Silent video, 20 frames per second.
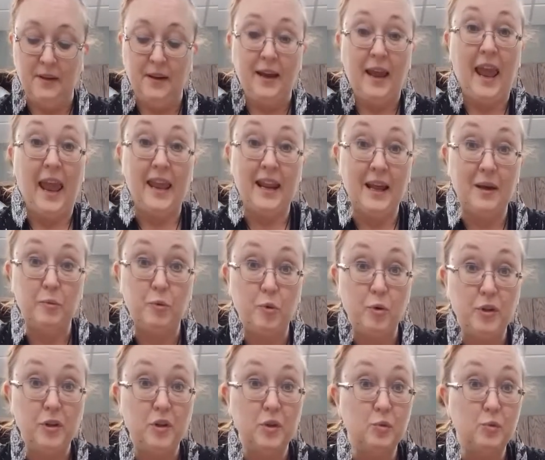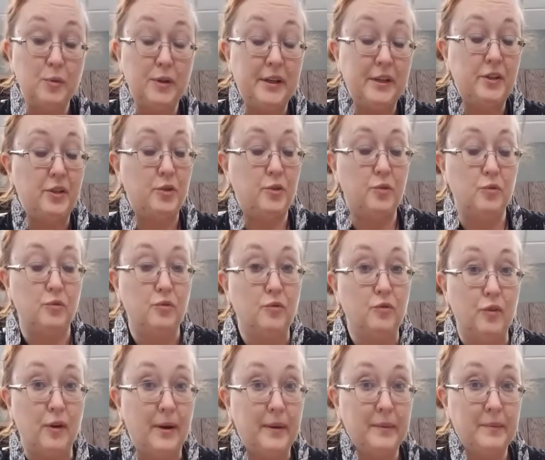and I'm going to read to you
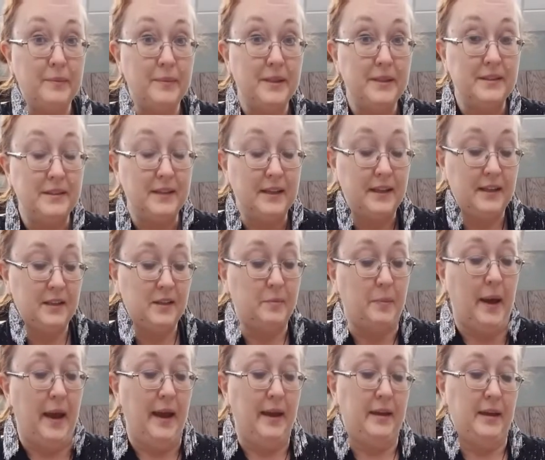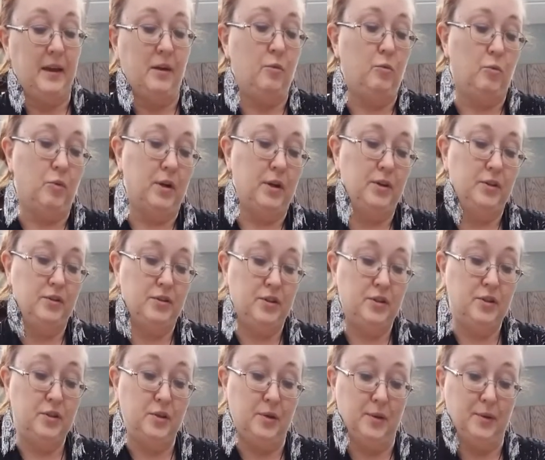from this lettuce packet what you should
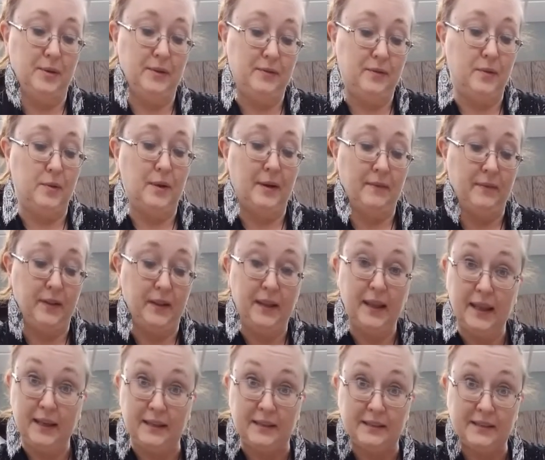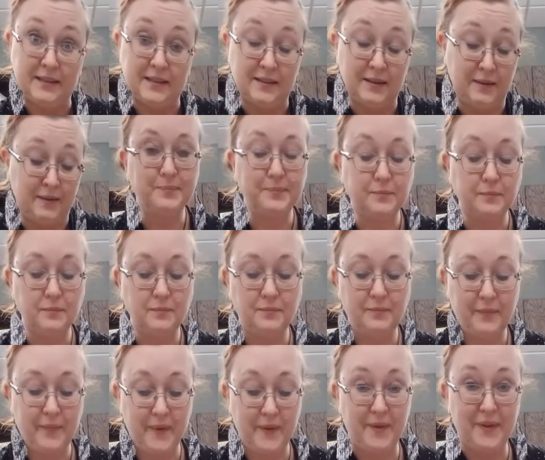do if you have lettuce.
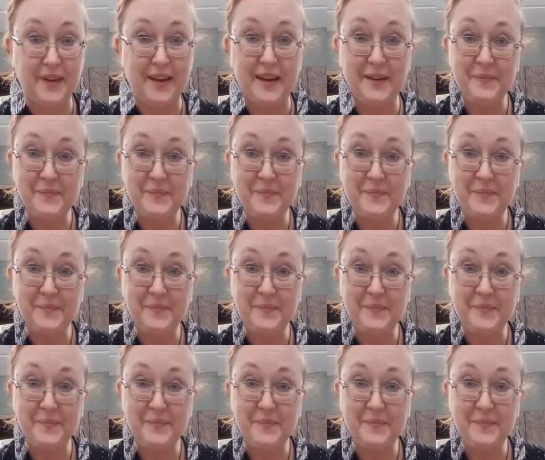Okay?